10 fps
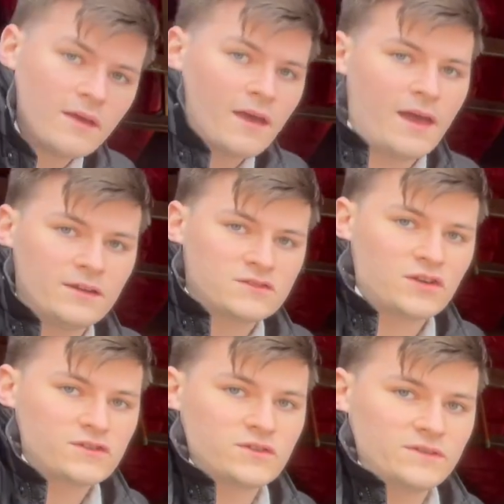and it's
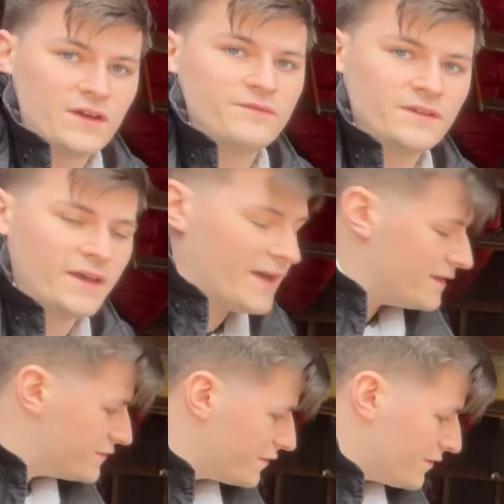also definitely a
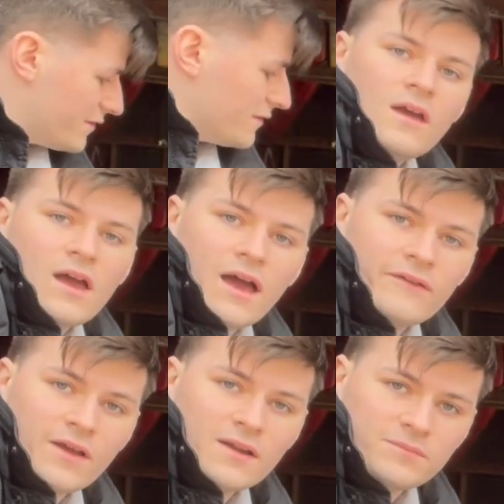head turner.
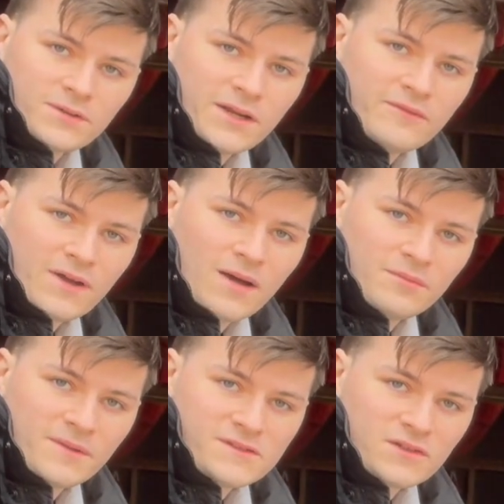I've gotten plenty of
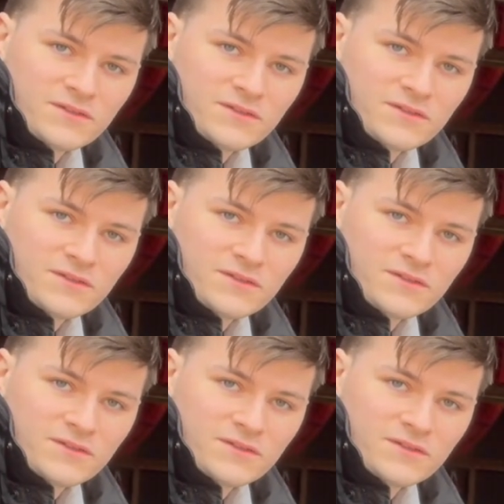compliments on